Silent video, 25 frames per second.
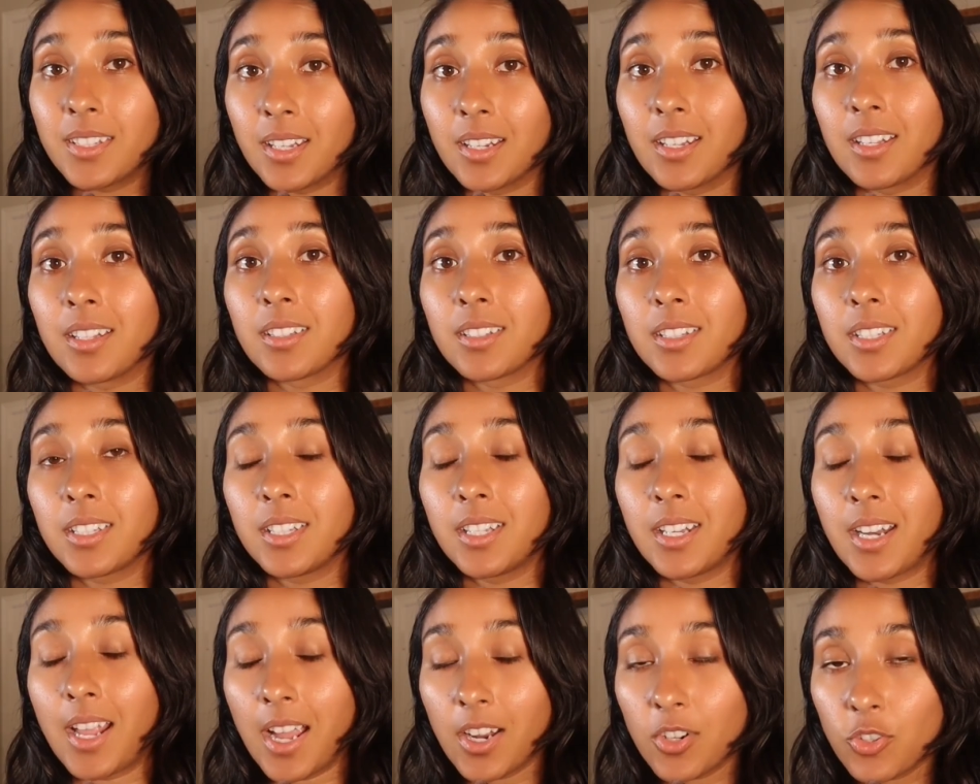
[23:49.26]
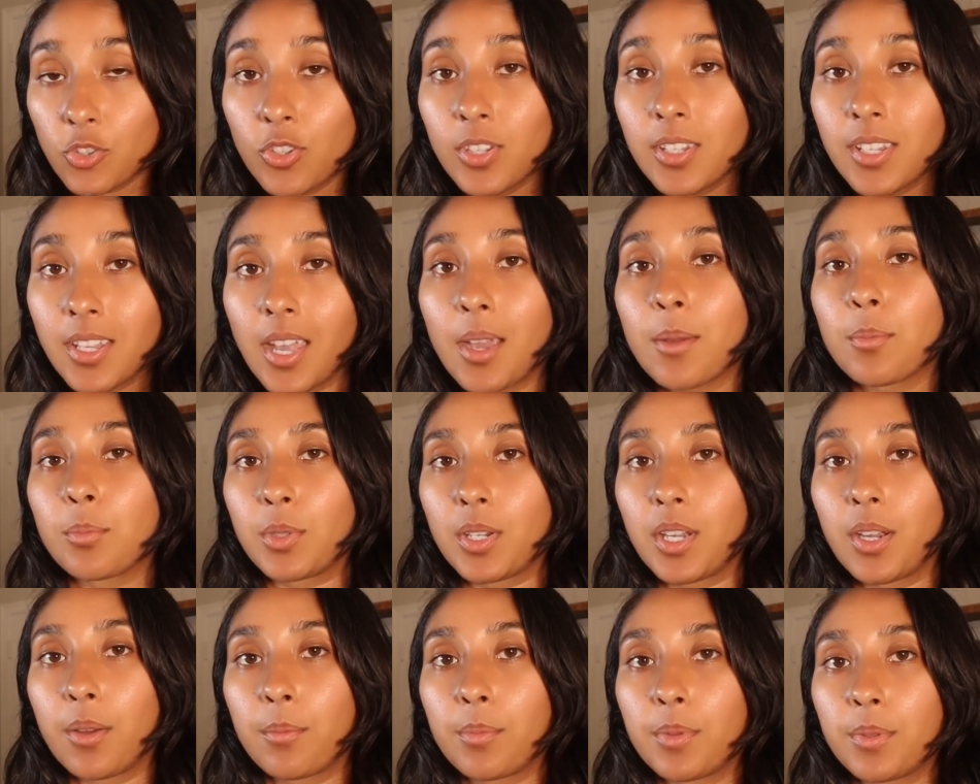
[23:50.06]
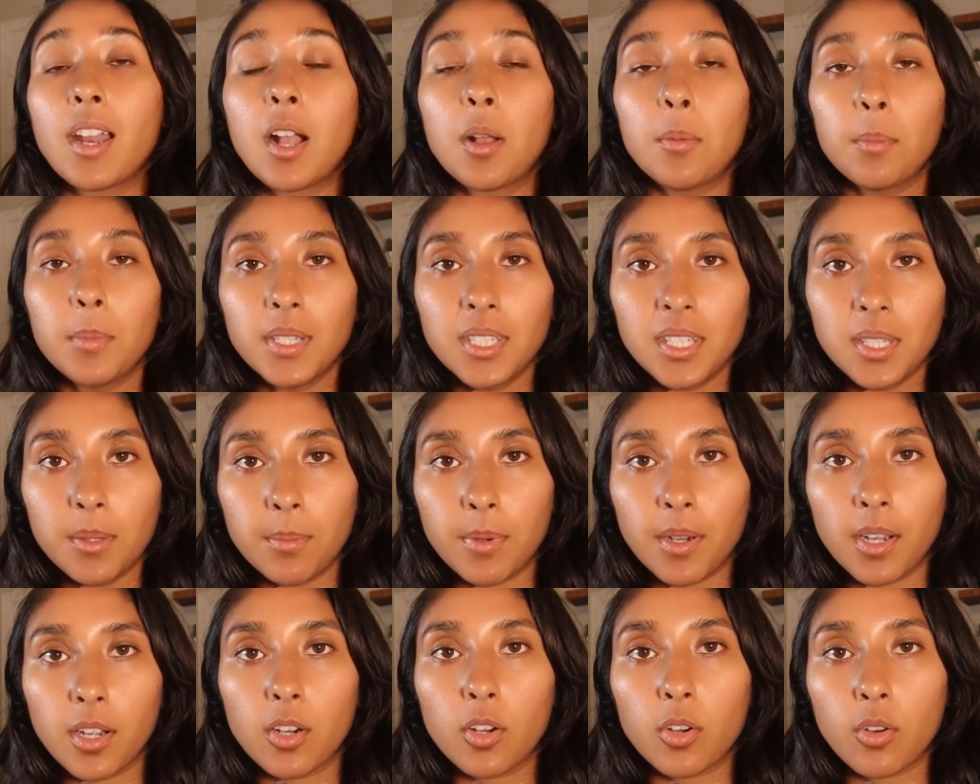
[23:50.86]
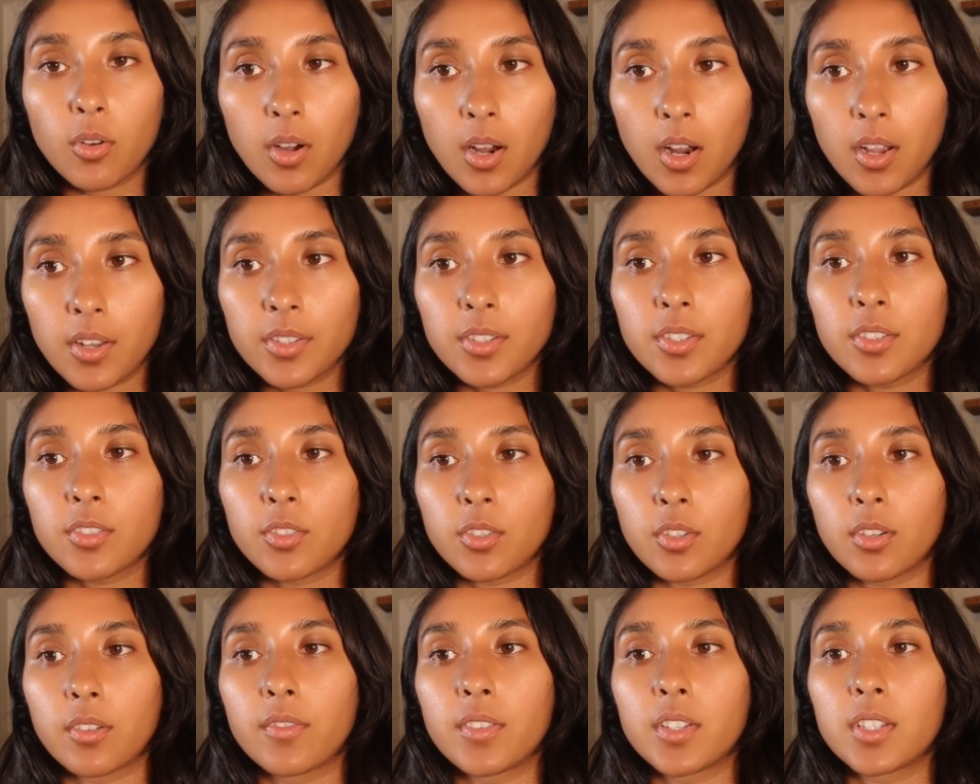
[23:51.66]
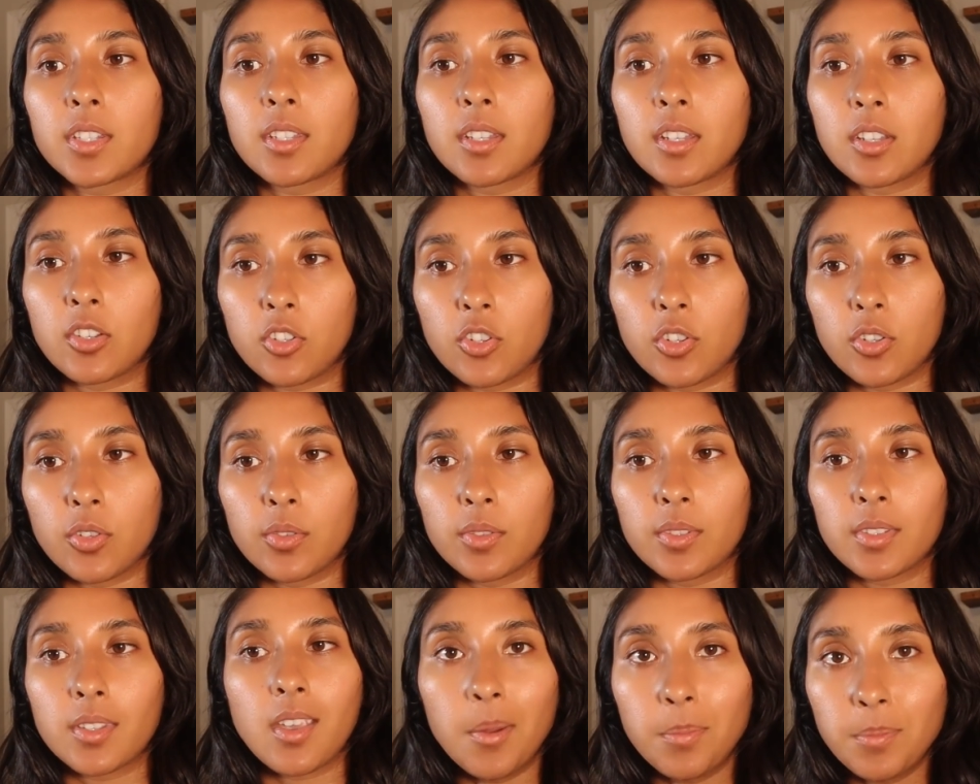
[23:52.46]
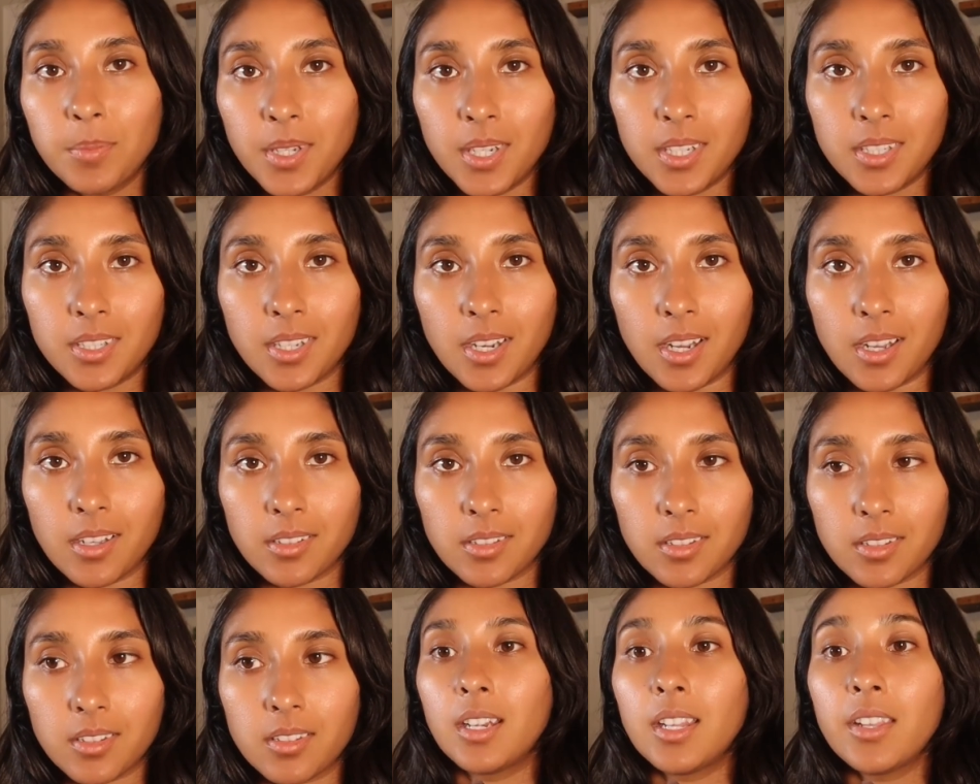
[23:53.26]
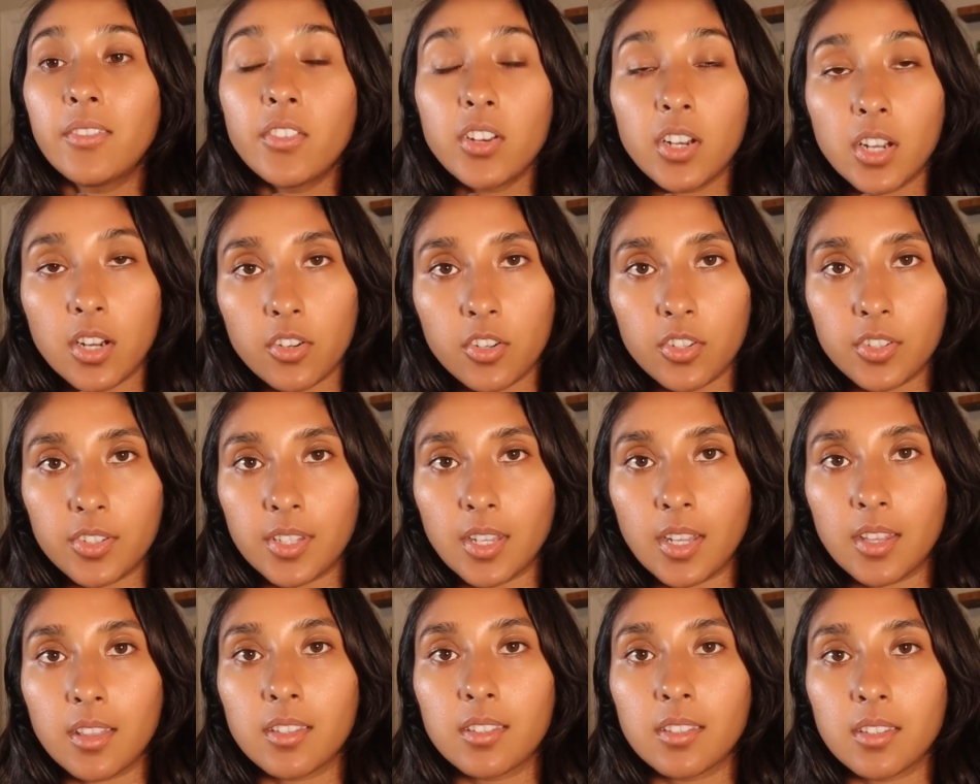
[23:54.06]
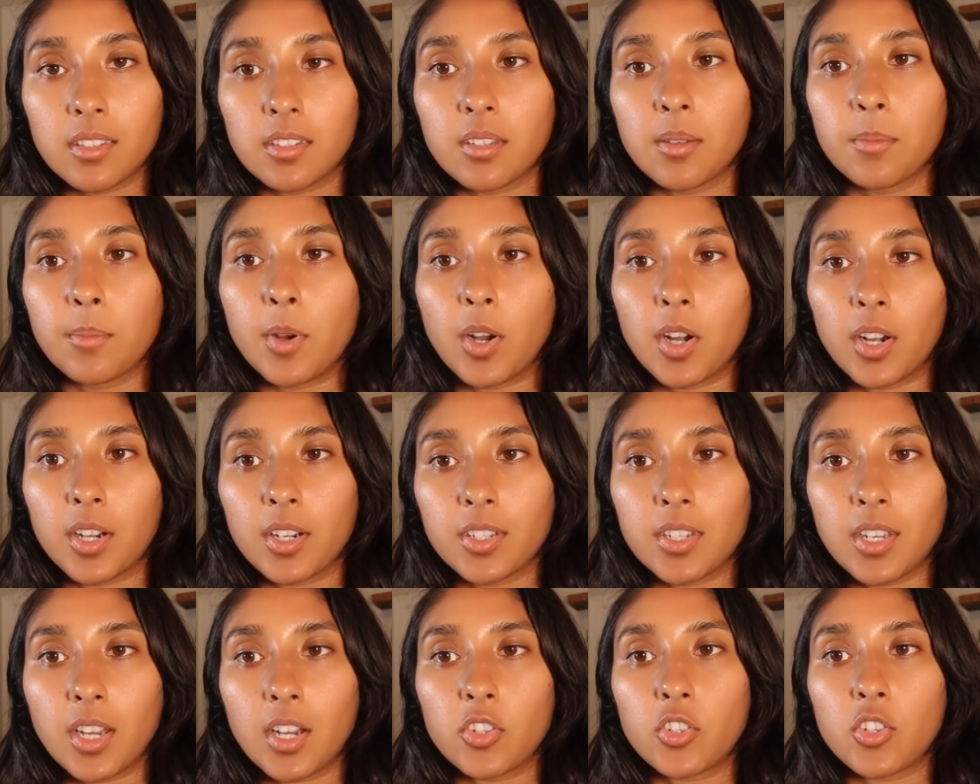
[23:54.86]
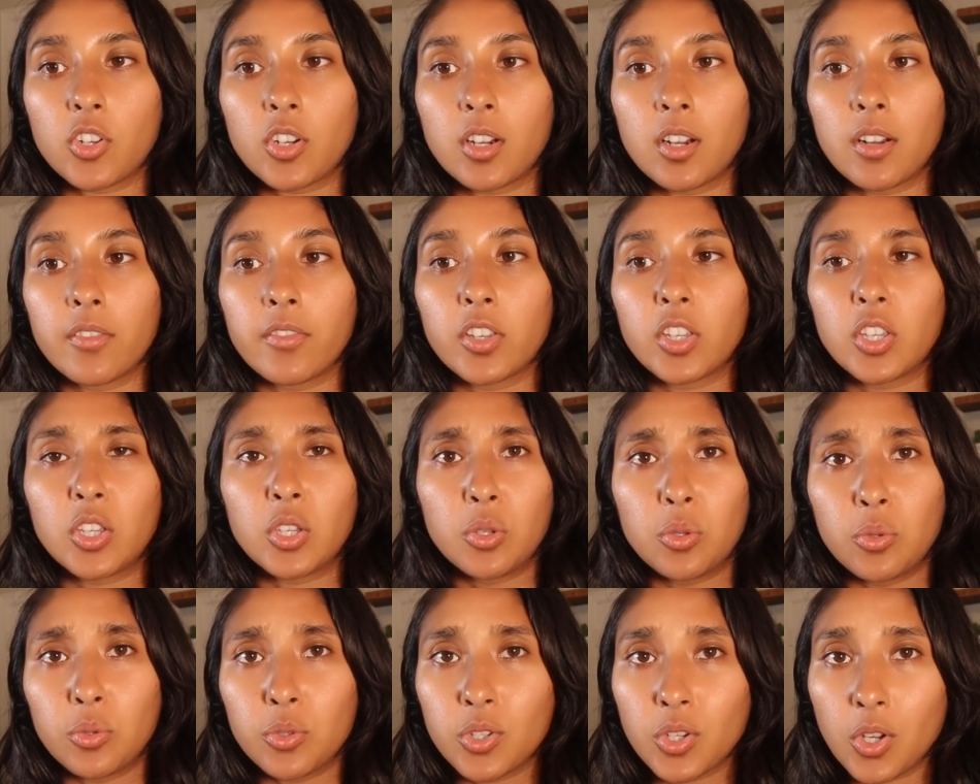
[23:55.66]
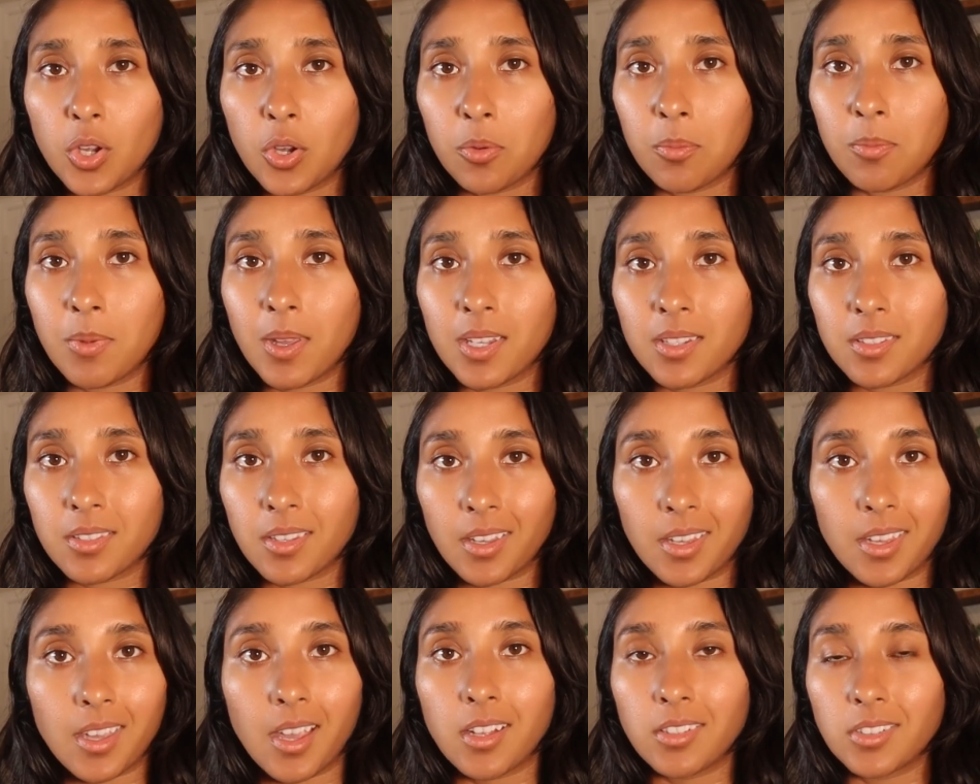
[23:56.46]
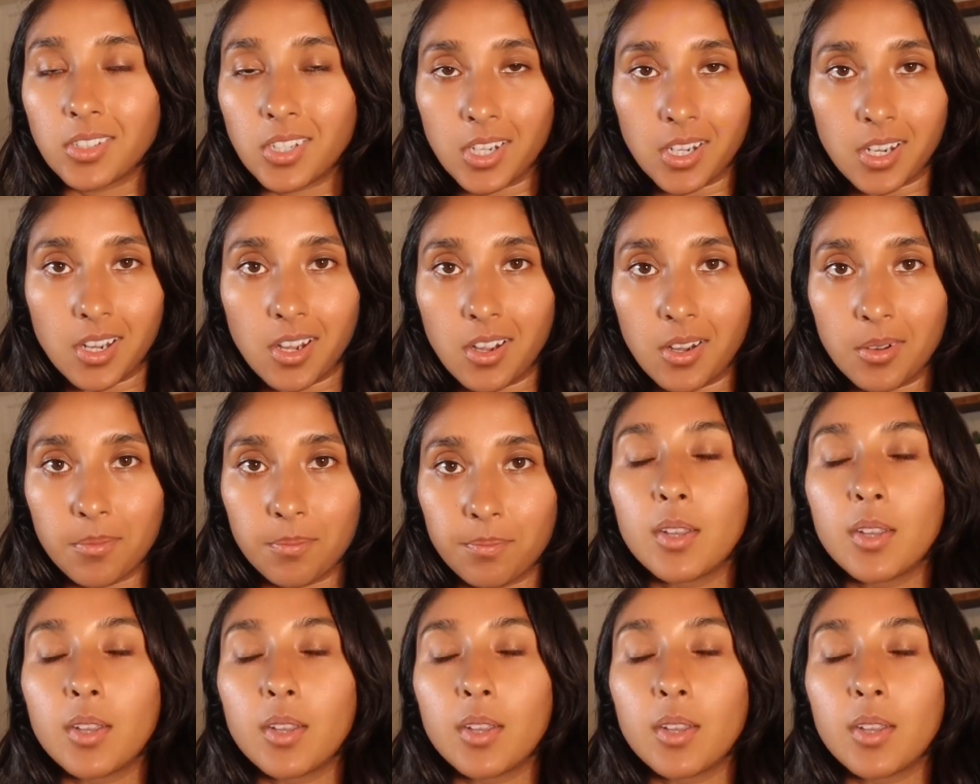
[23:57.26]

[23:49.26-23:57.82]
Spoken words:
didn't. It actually kept up. It helped me debug cross-service issues, update tests, process, and even understand the system architecture of a huge code base like cal.com.